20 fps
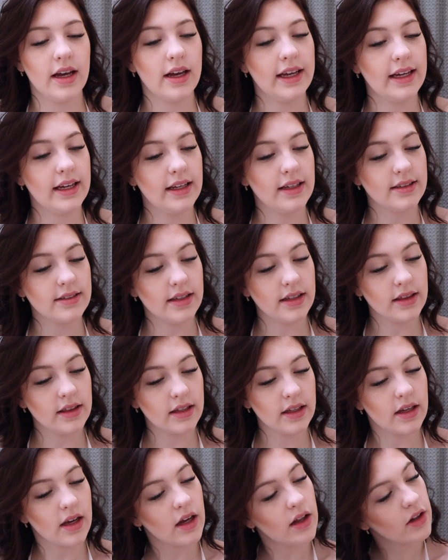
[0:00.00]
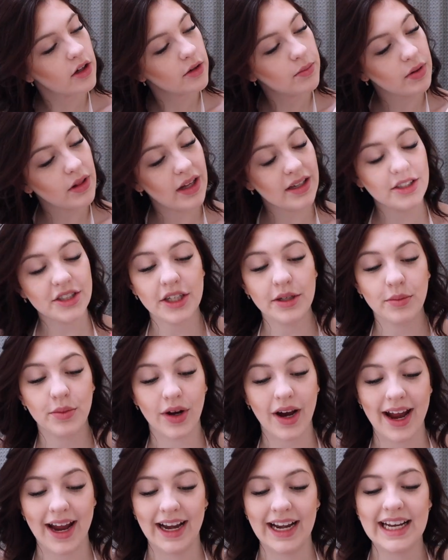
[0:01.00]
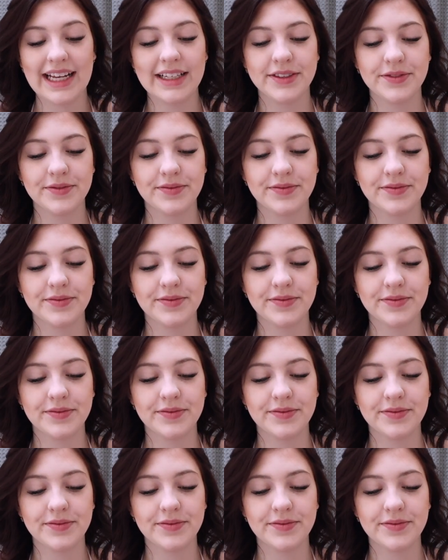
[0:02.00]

It is in the color Blushing Bride.